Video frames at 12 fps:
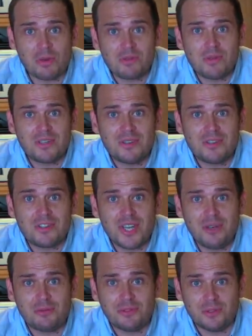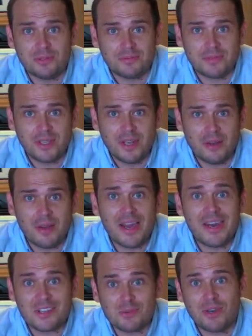That's what I do this channel for, you know, and
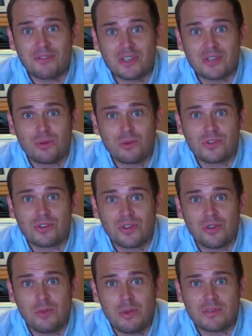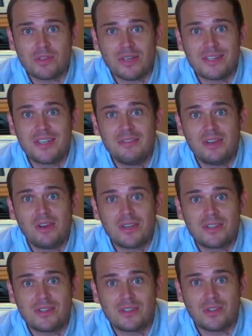that's why I've just launched the new website,
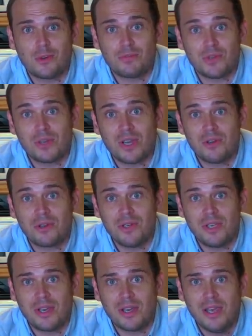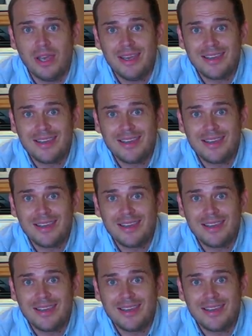tvlicensestop.co.uk,